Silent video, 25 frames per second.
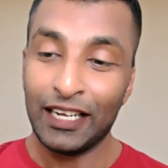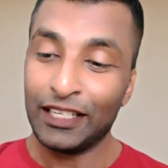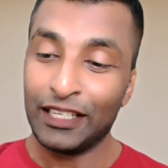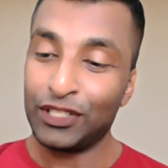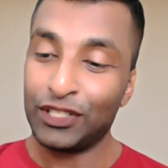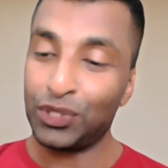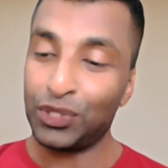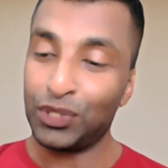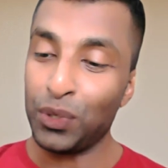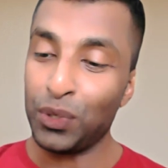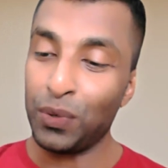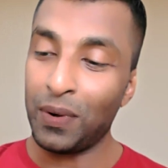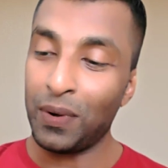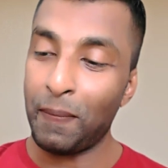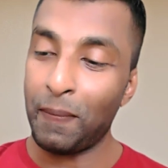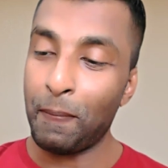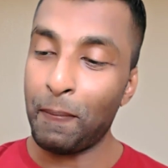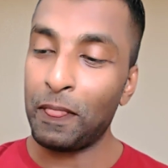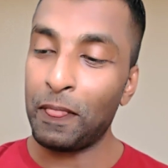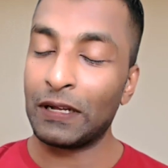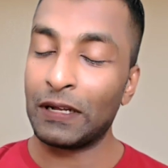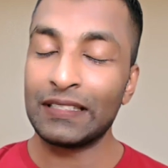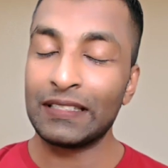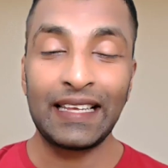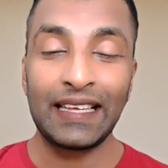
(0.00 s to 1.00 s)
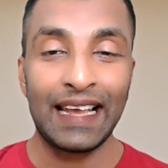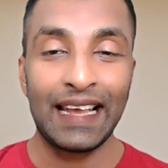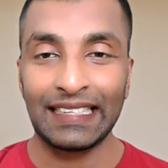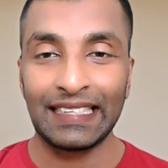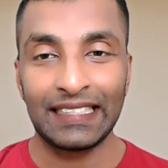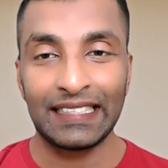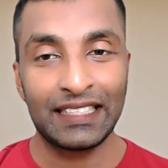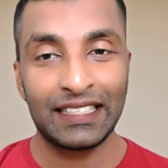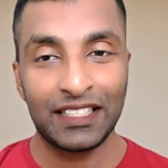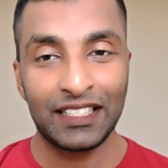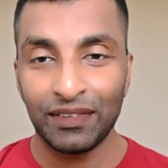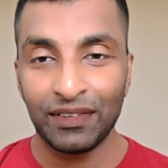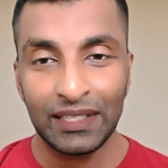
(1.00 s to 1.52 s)
So, see, as a
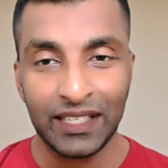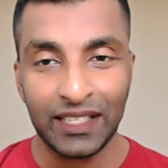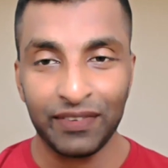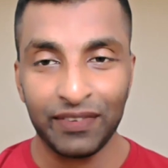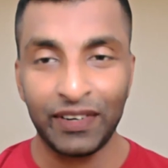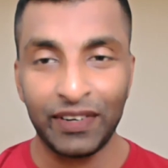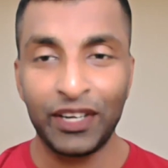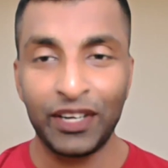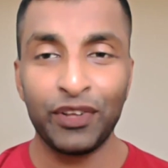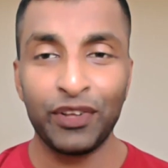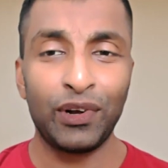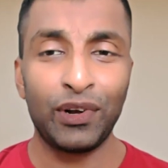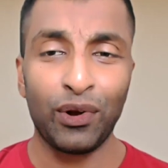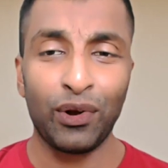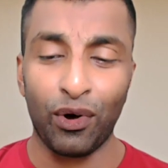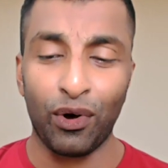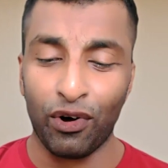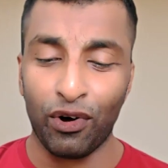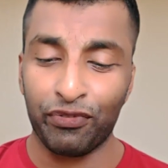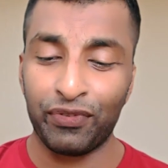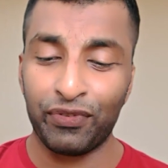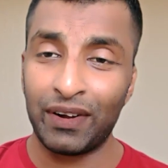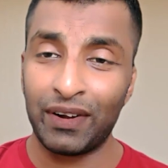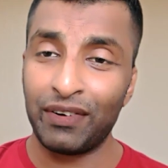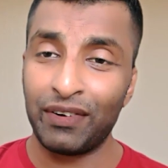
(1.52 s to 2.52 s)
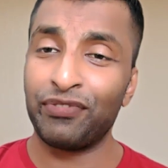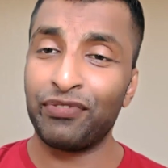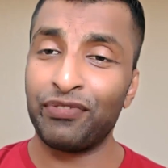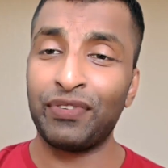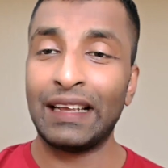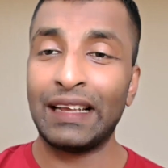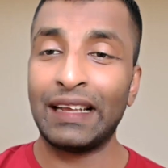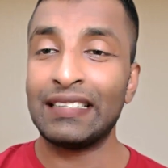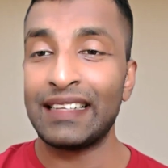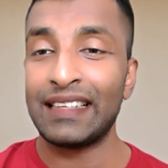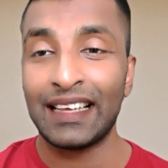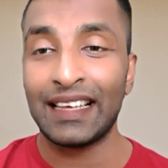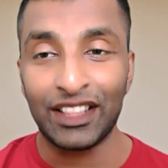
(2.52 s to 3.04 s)
civil servant, you'll often
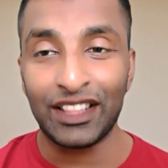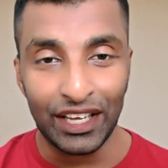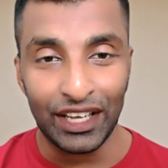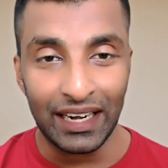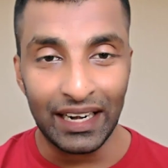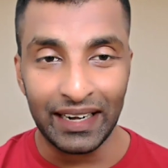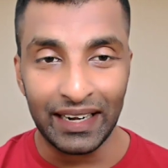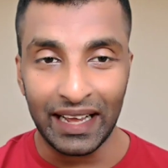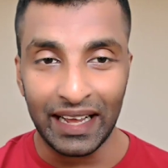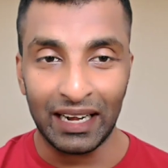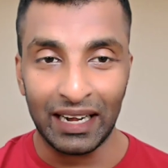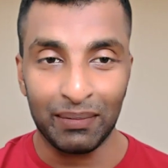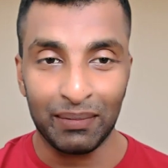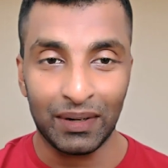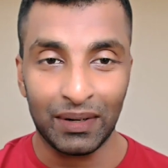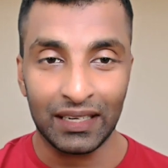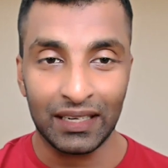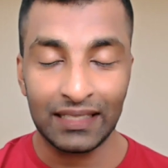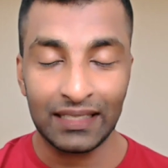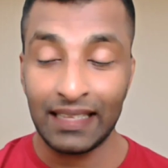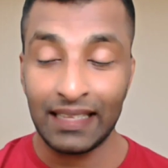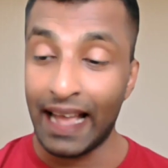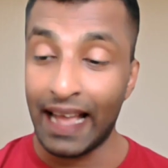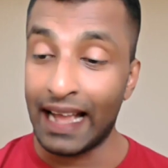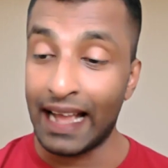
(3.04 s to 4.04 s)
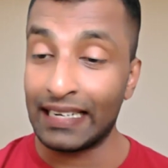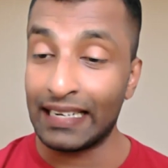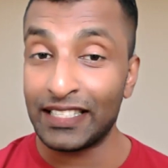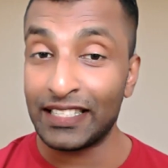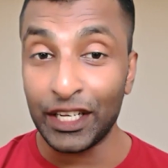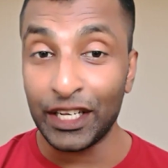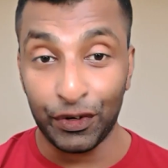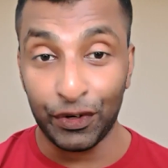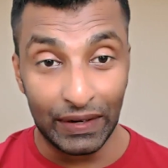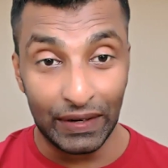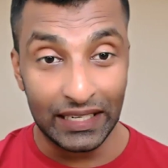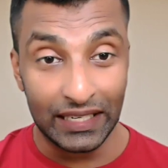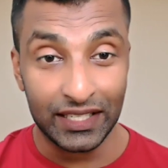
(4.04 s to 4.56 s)
face ethical dilemmas and
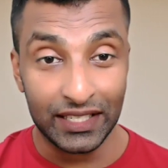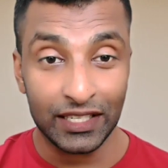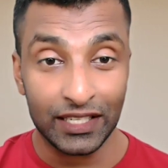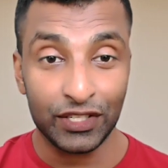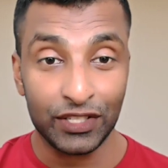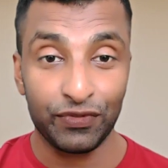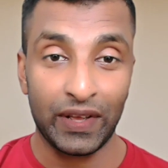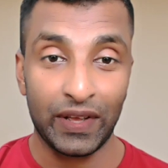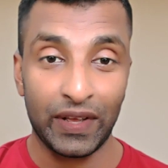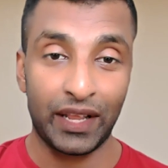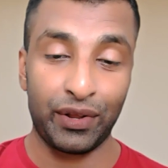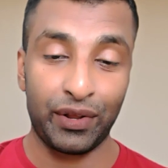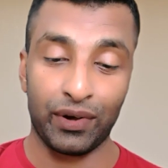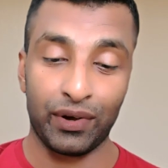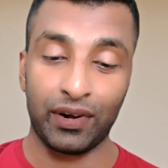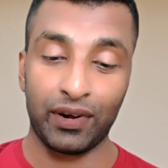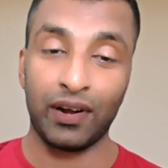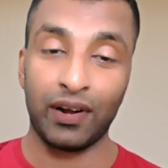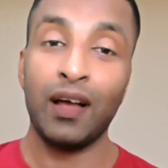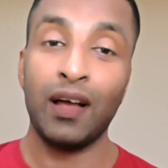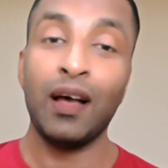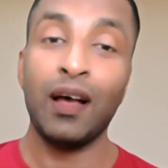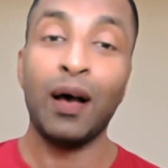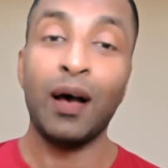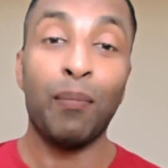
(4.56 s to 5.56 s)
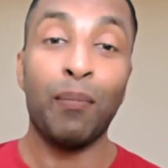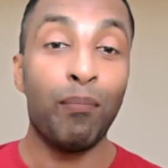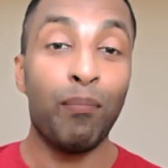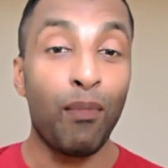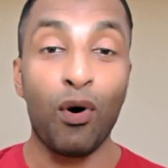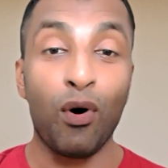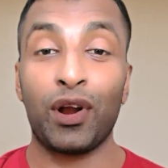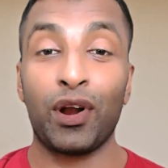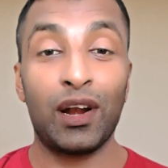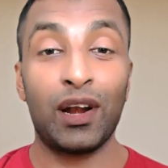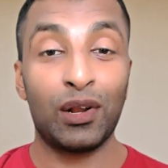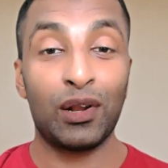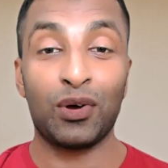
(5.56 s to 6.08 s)
situations where your
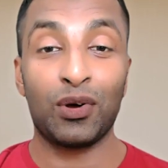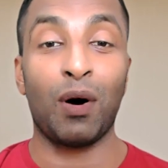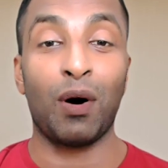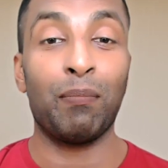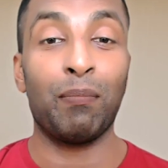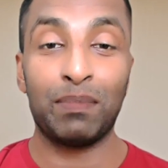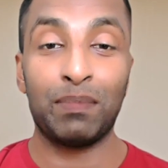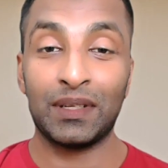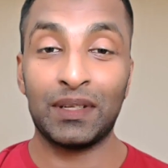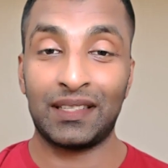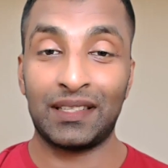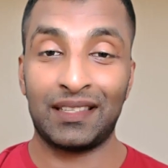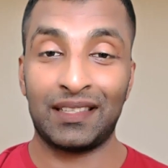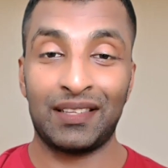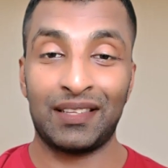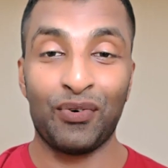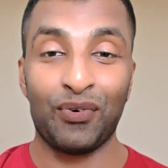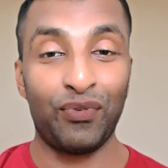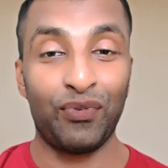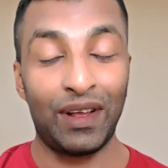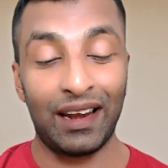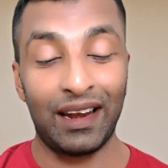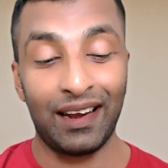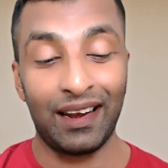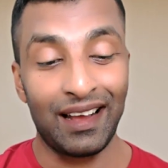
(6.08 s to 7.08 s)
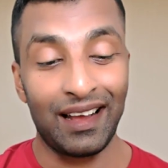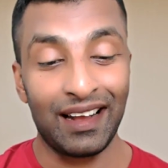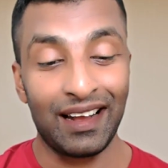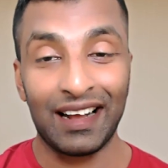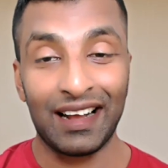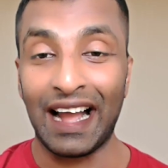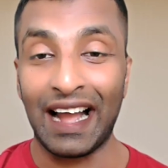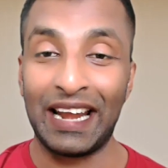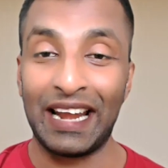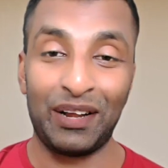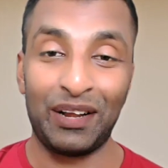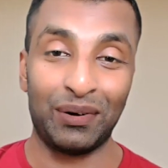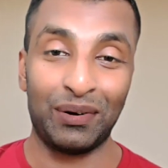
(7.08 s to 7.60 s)
moral compass will
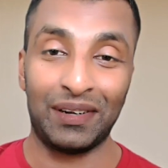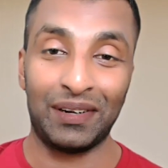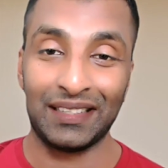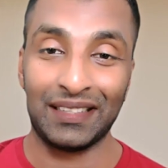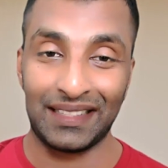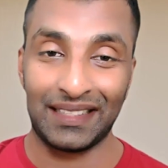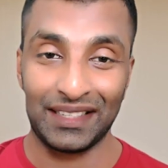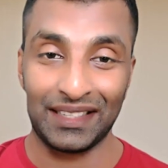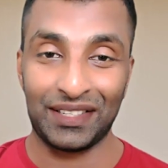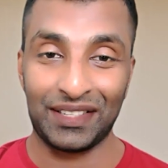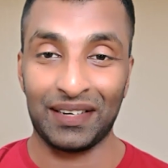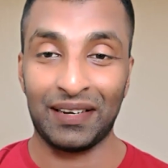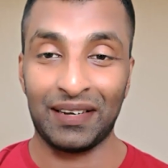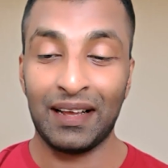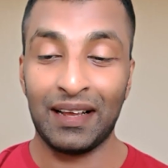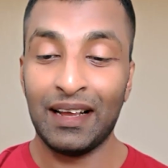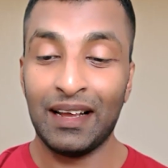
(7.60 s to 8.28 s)
guide your decision.